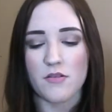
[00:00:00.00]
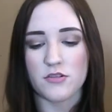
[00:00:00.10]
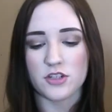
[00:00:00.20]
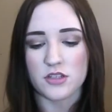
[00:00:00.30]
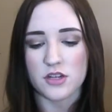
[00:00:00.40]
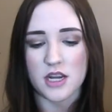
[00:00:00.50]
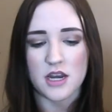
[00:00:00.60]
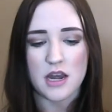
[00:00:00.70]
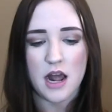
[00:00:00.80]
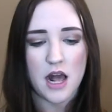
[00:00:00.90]
They're just
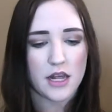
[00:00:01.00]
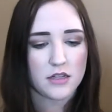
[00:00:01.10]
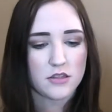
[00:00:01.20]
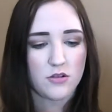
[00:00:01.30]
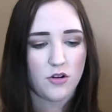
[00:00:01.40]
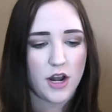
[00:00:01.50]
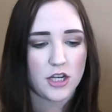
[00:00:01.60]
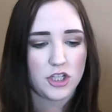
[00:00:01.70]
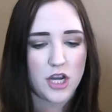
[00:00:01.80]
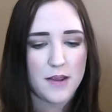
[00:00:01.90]
in not so
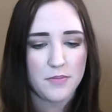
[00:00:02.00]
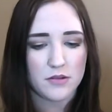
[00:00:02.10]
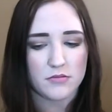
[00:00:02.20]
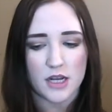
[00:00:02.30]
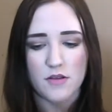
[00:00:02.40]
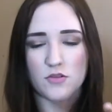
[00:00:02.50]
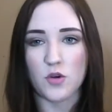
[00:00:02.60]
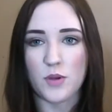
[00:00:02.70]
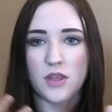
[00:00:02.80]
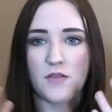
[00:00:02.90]
great shape, and I was
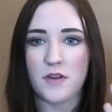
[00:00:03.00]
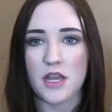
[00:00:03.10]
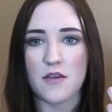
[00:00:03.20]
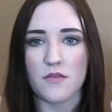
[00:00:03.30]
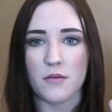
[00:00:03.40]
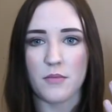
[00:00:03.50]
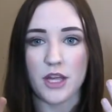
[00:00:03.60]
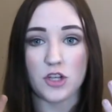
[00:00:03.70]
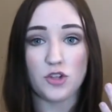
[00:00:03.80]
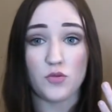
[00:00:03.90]
hoping that if I gave them
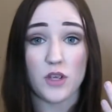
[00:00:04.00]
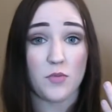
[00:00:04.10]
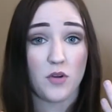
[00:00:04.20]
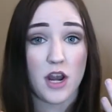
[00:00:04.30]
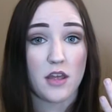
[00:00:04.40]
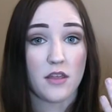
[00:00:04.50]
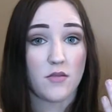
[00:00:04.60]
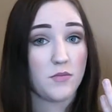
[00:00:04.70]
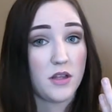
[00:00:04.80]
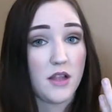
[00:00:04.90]
like a 2-week break they
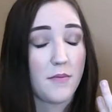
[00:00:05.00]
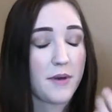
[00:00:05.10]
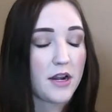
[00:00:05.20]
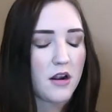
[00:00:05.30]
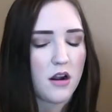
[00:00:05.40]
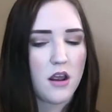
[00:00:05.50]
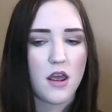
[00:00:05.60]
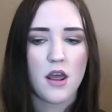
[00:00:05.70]
would be a lot better,